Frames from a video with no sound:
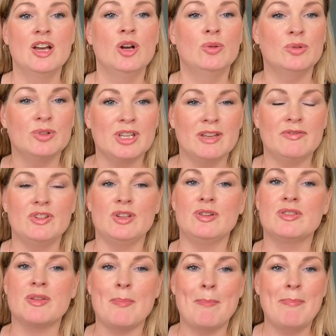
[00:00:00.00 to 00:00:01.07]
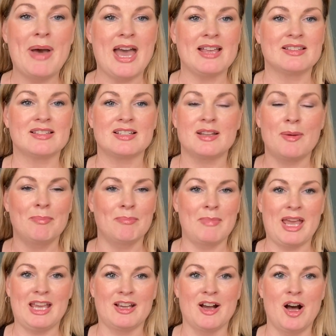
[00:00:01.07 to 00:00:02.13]
will give you the best
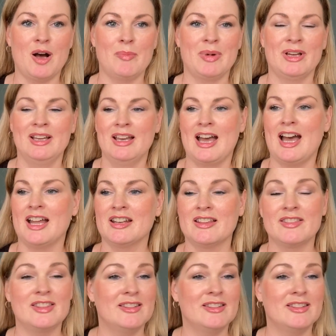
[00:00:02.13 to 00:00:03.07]
makeup and